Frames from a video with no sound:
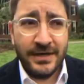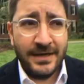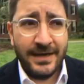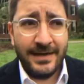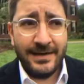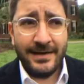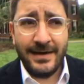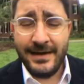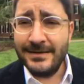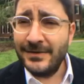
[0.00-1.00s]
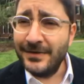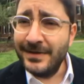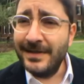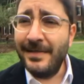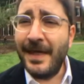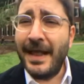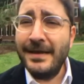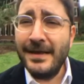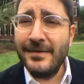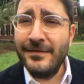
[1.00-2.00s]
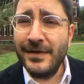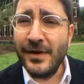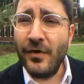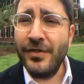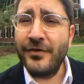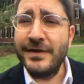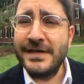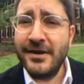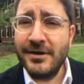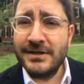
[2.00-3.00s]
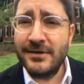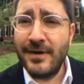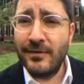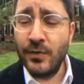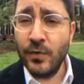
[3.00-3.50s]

Uh, uh, so, th- that idea of the authoritarians around the